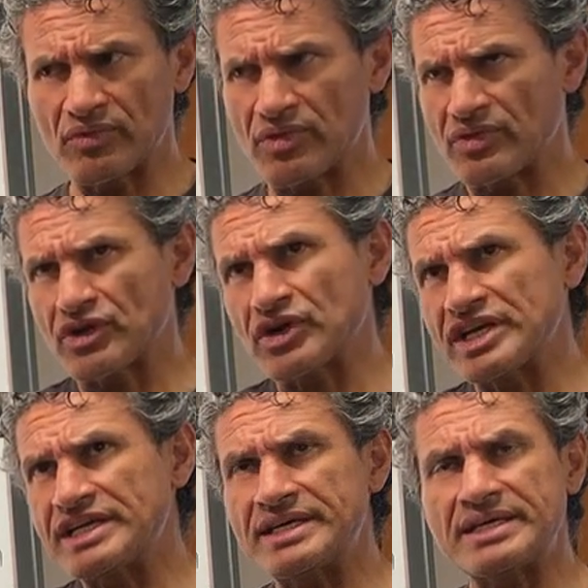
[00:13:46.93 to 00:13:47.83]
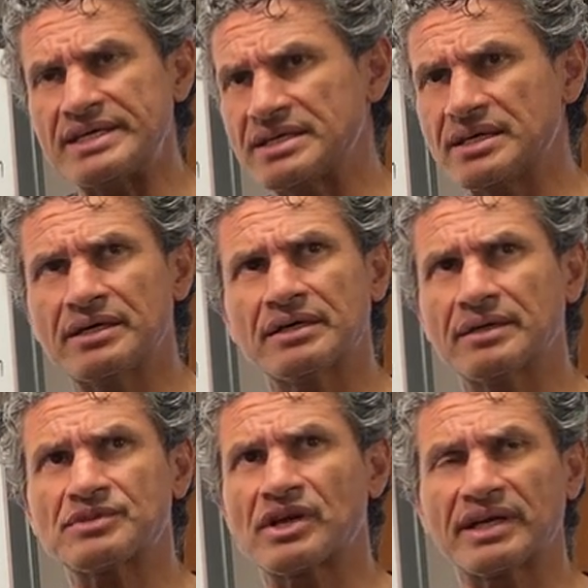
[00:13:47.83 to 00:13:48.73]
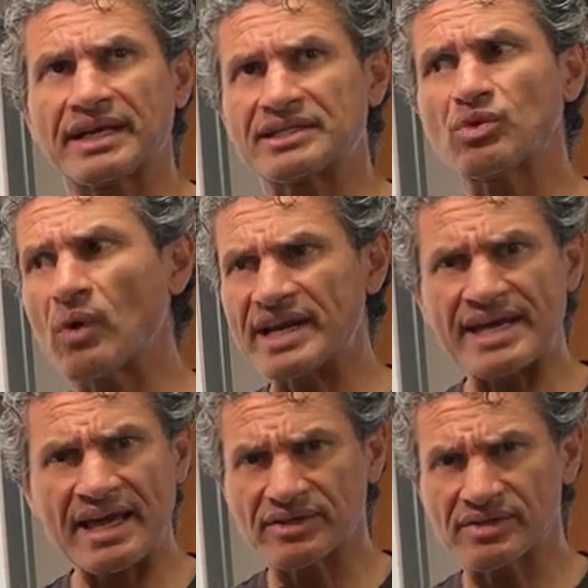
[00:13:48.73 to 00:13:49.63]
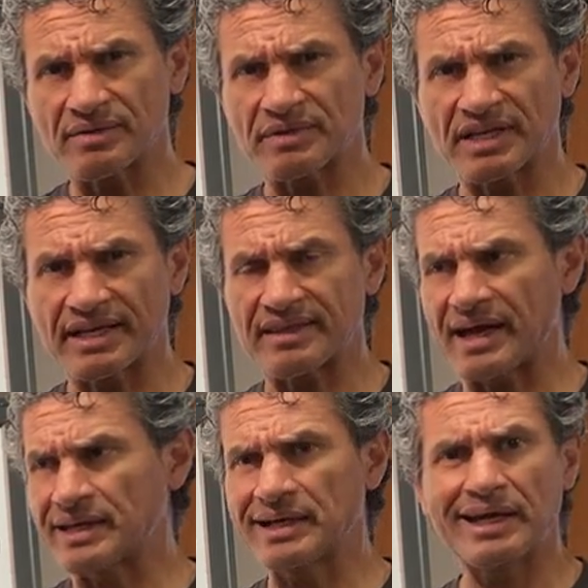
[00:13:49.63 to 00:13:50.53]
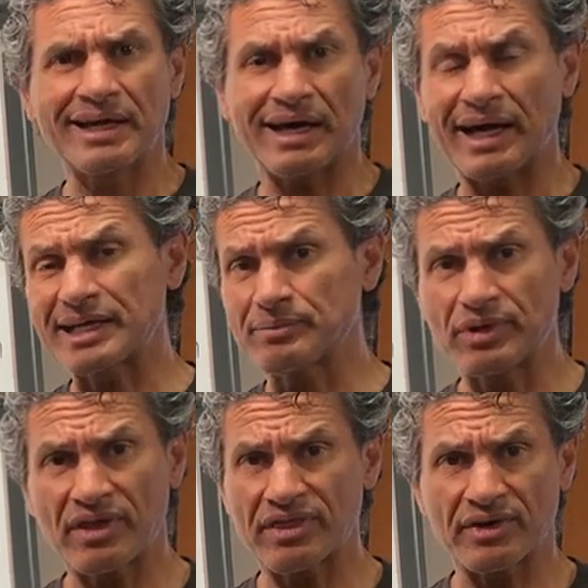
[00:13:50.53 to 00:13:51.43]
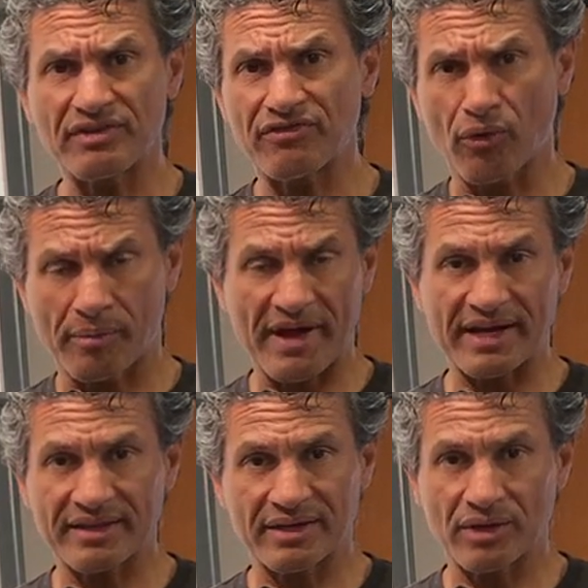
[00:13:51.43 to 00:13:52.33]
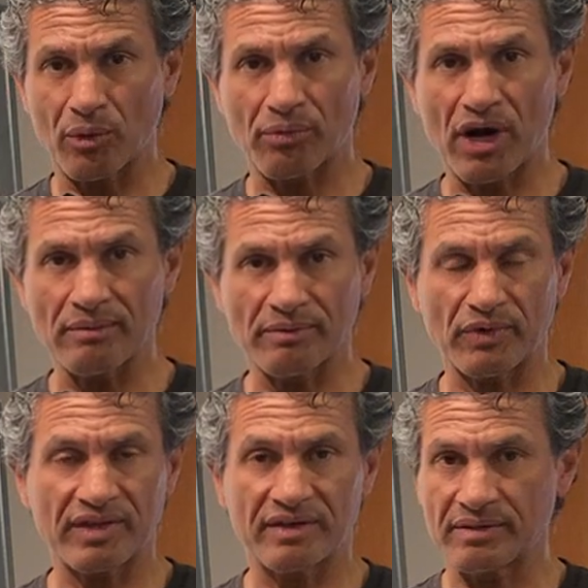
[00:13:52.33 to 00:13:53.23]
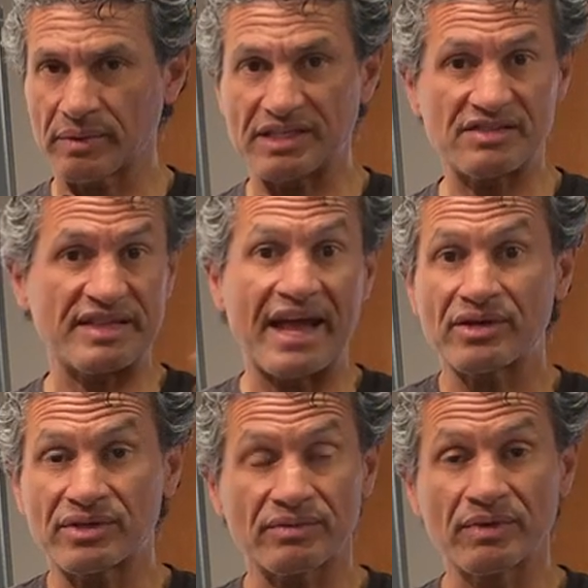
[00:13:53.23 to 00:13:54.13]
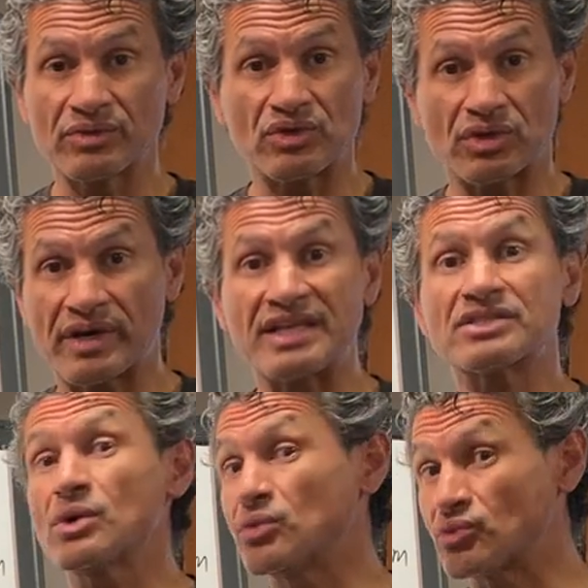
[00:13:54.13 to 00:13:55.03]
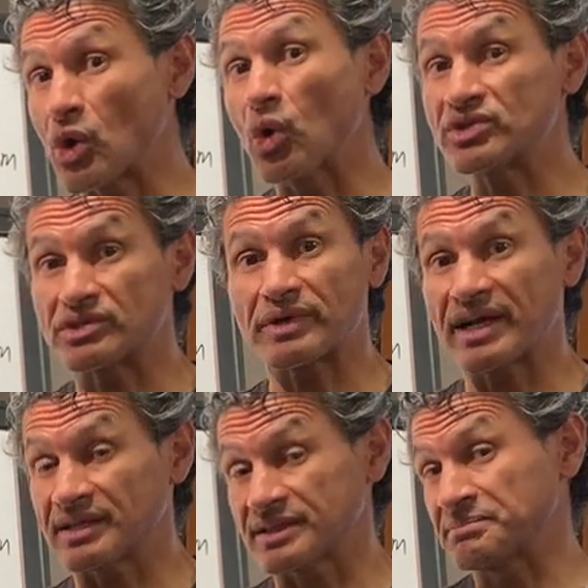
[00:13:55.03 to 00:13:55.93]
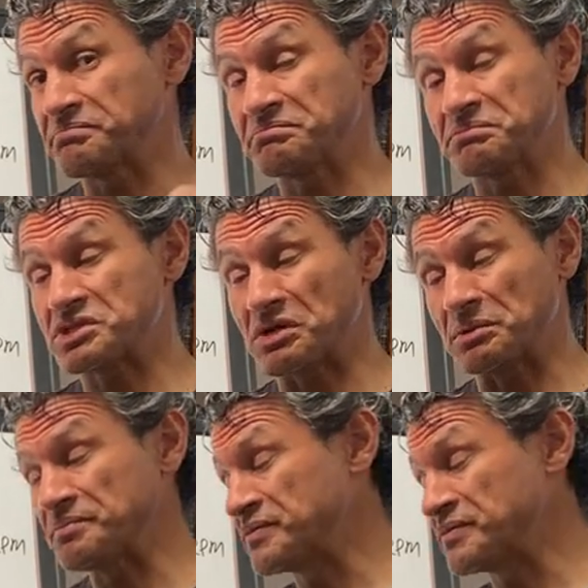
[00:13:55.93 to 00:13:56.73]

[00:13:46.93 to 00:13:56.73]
28 or something like that, I can put a 34 back there, no problem, with a standard Durace road derailleur. So